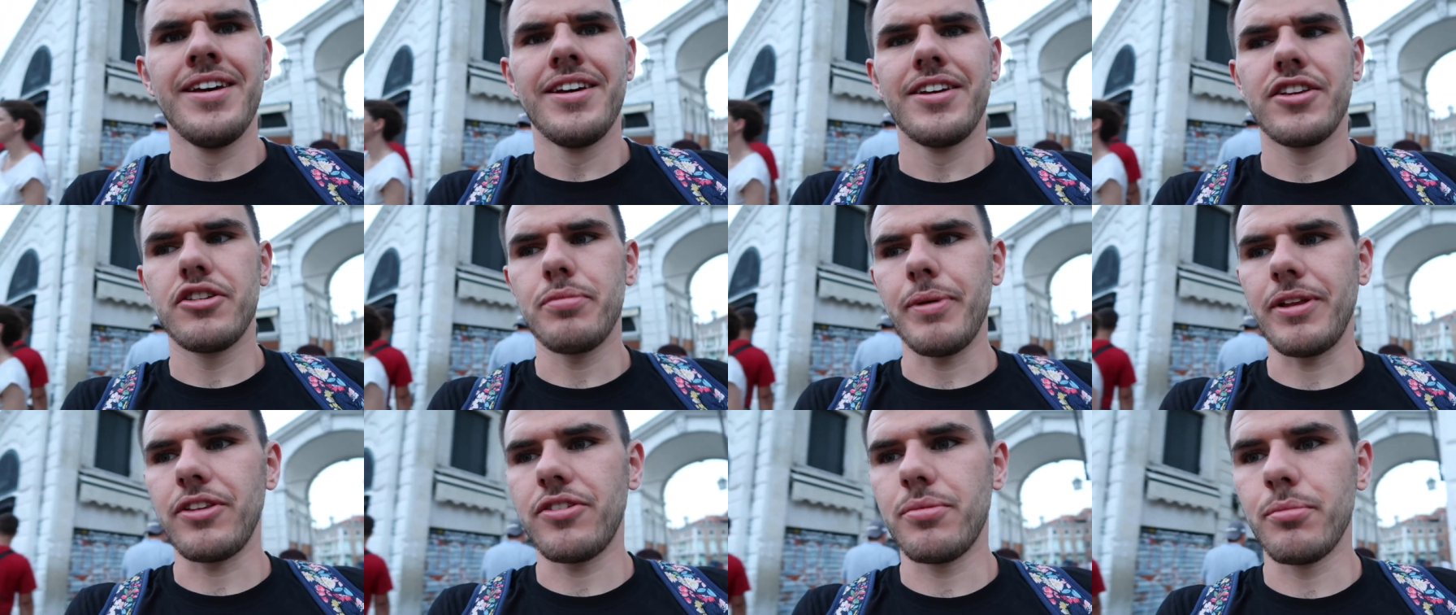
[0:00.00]

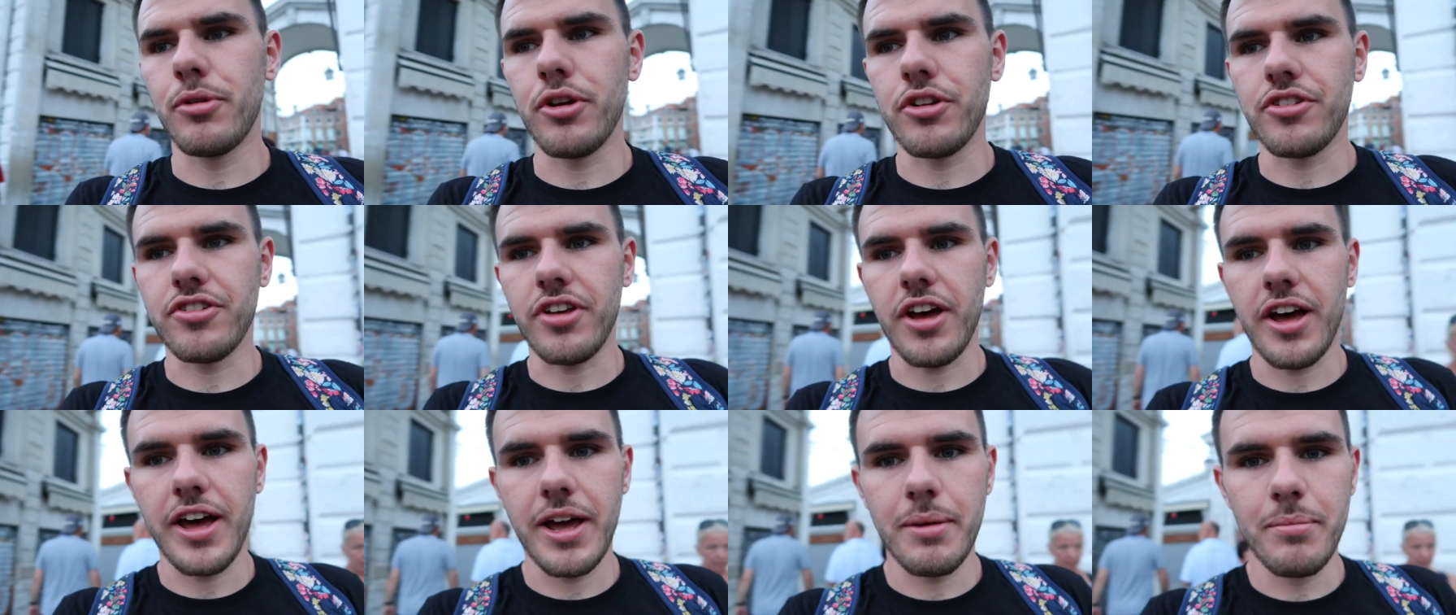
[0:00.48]
spent some good
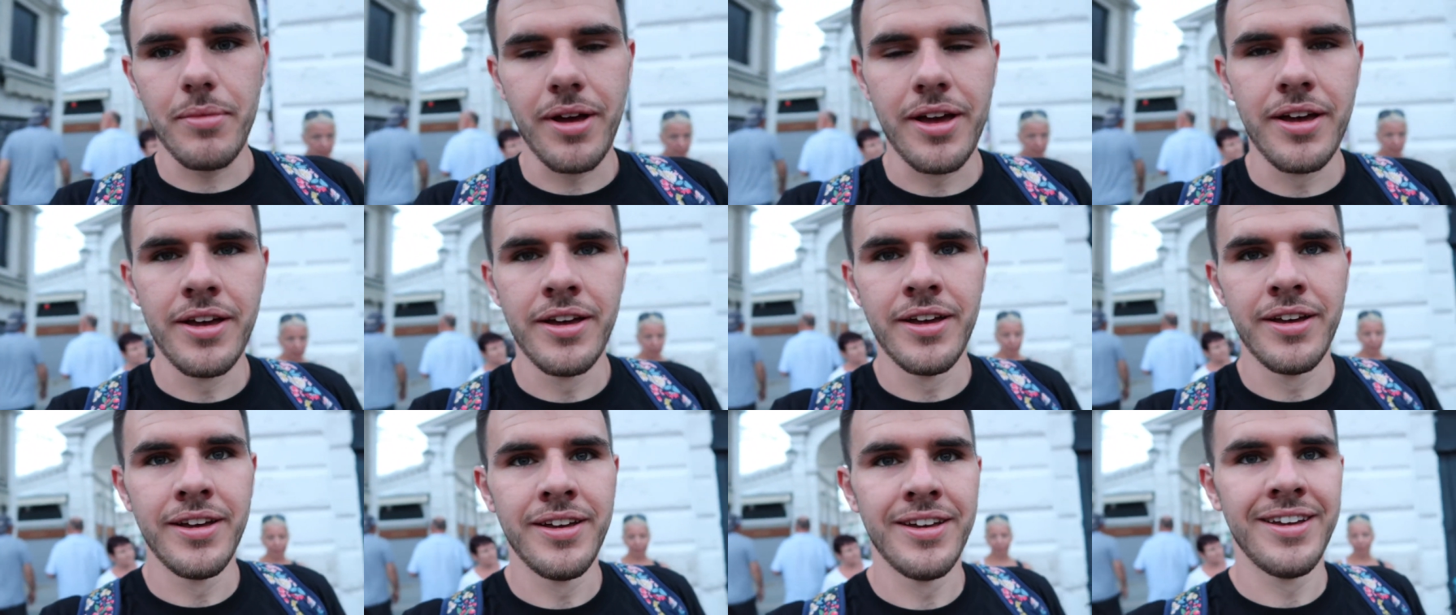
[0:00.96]
time
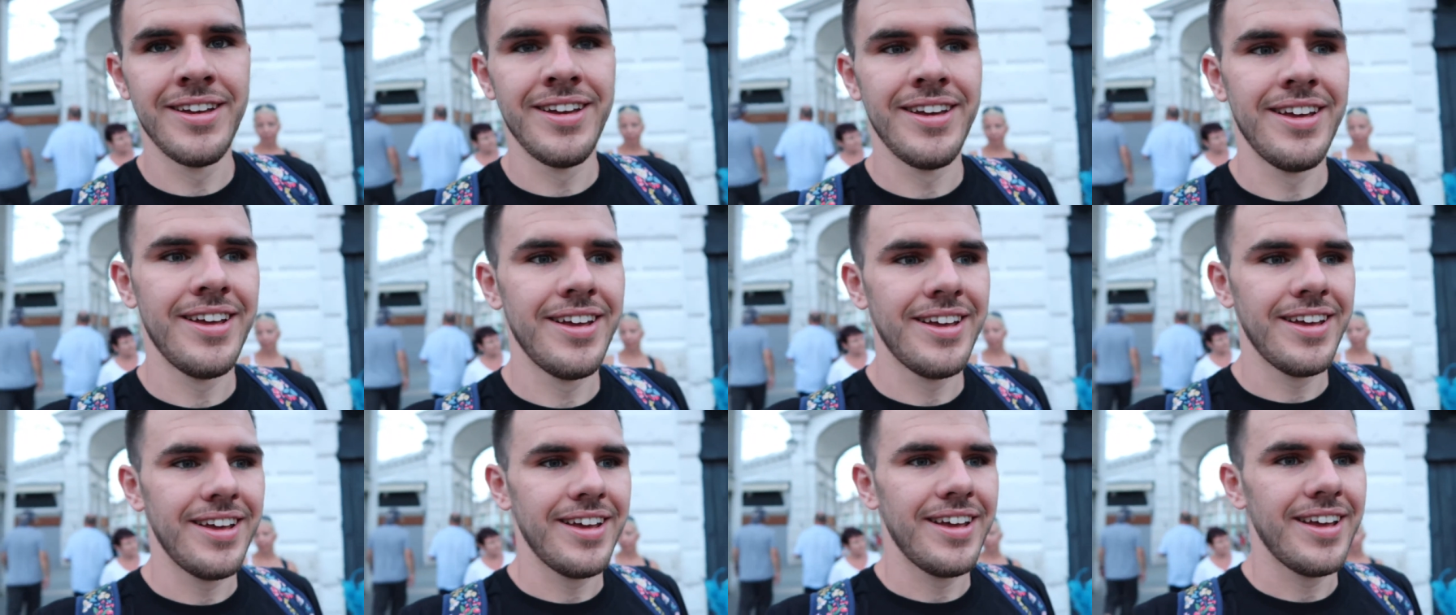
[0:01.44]

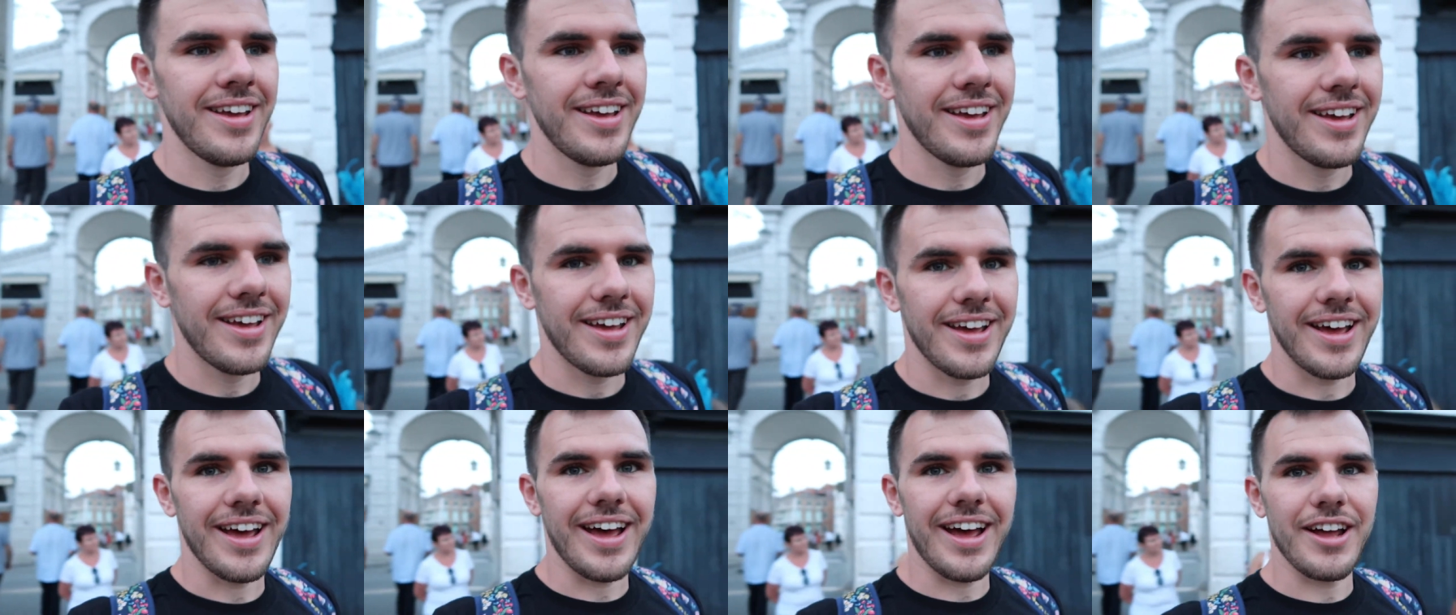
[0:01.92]

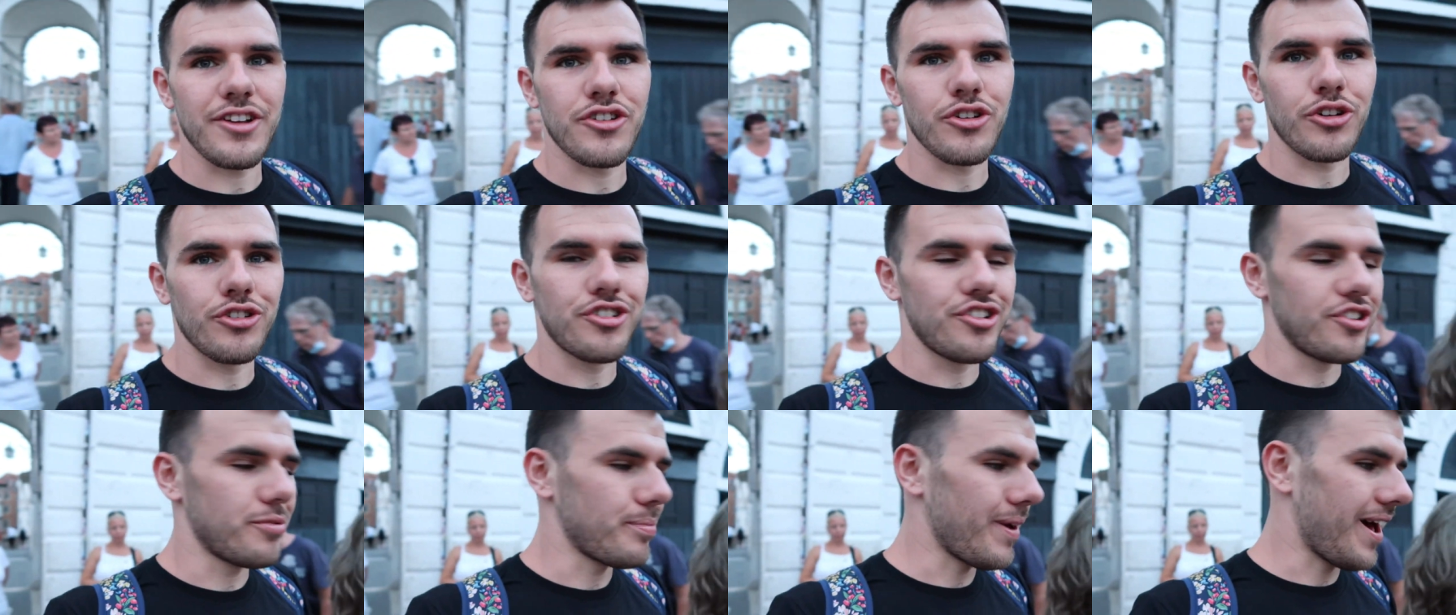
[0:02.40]
at
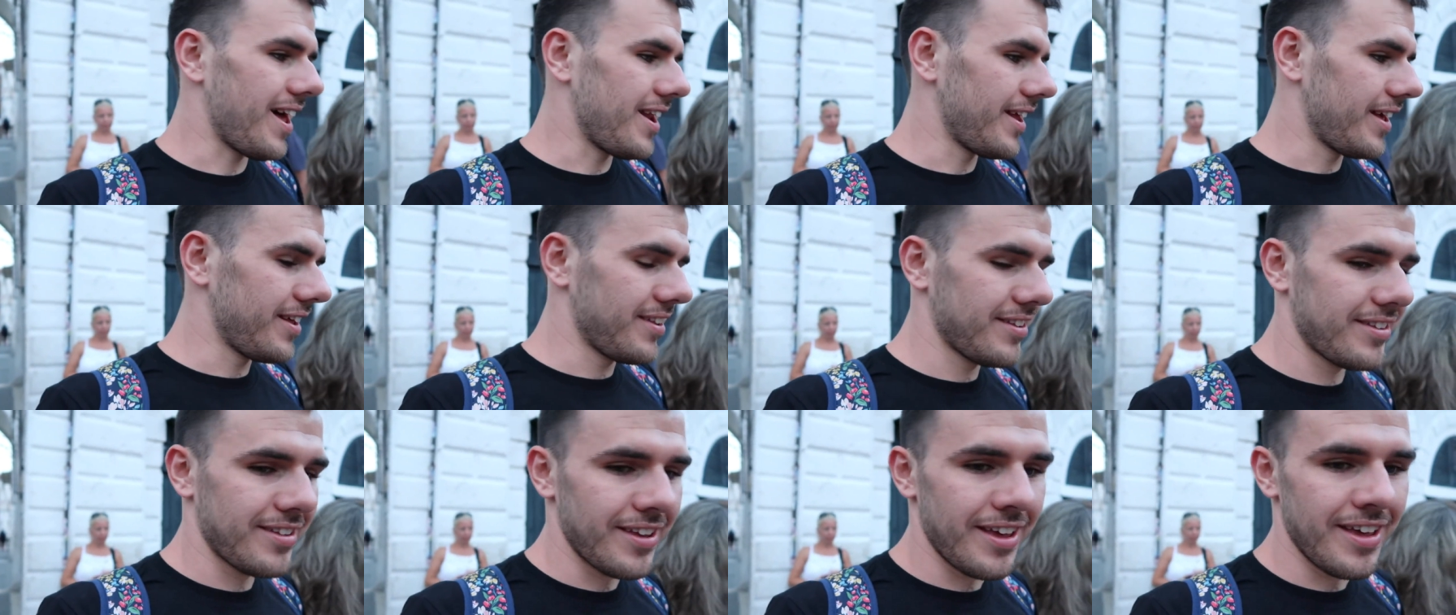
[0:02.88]
Doge's
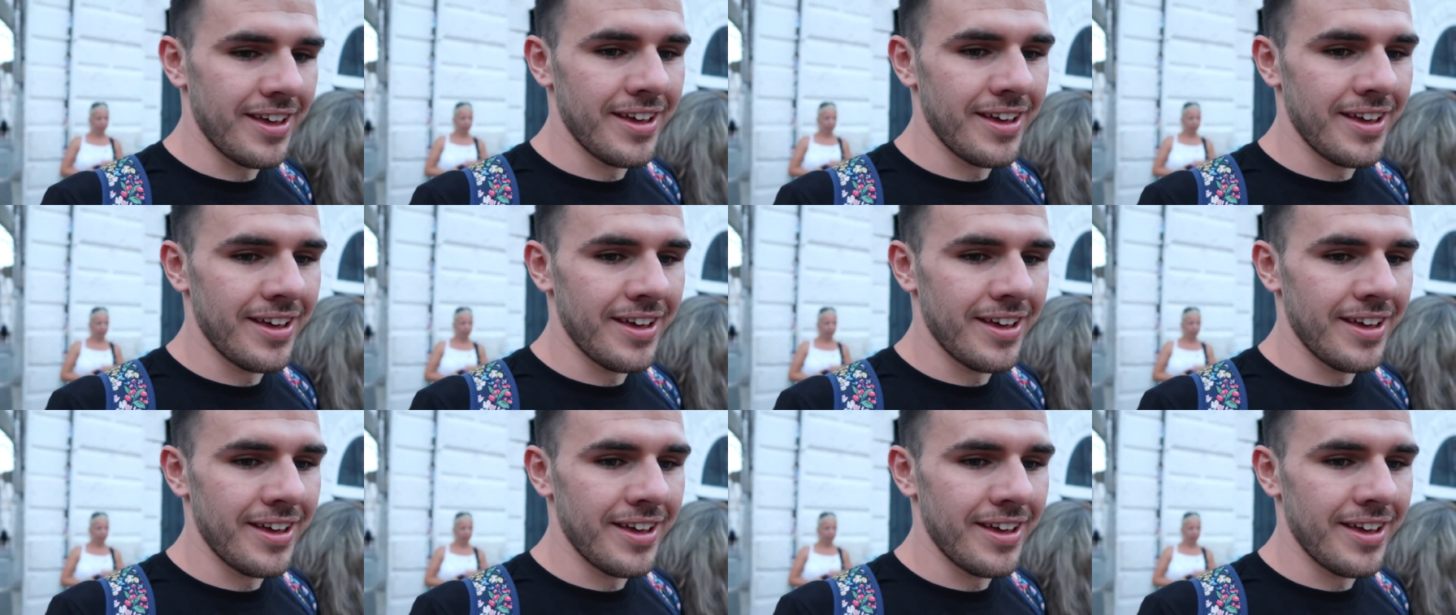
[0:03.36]
Palace,